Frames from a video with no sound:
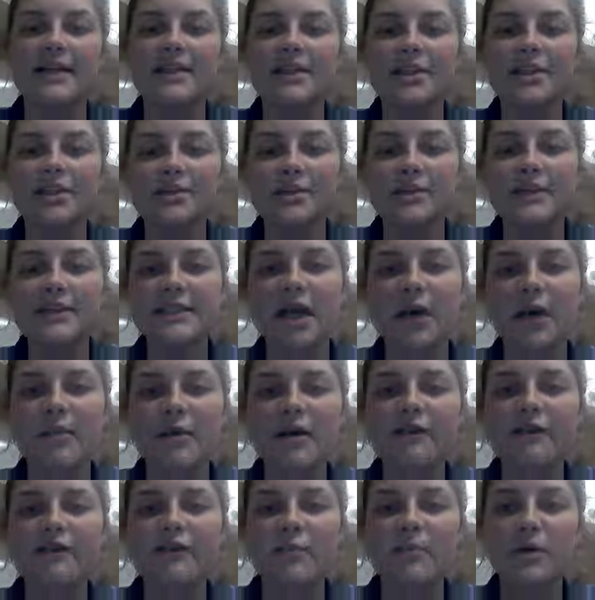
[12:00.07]
that students
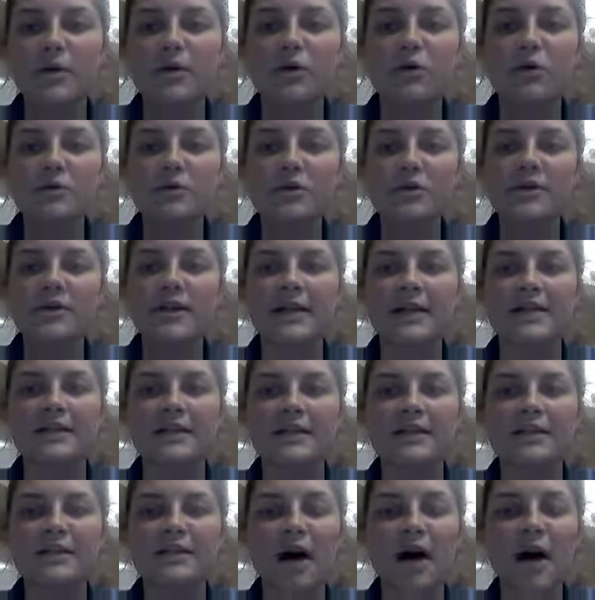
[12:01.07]
coming from a culture that
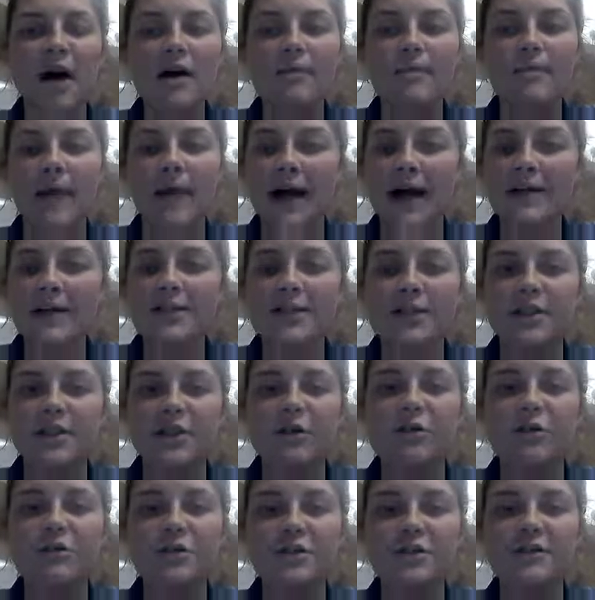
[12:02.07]
does not match the
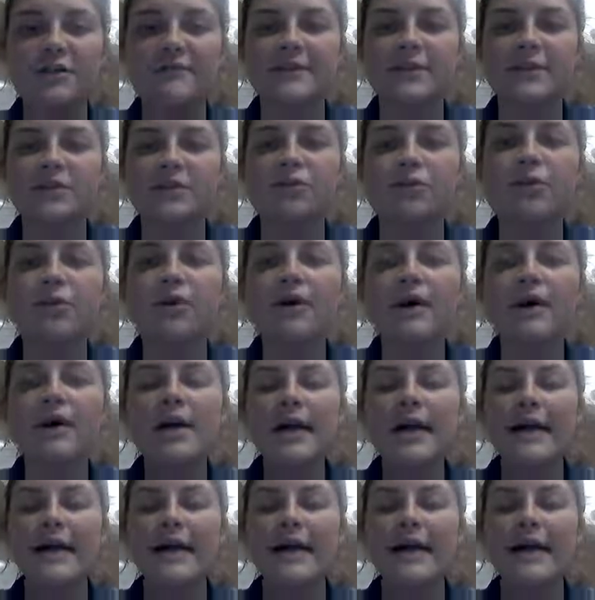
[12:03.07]
culture of the school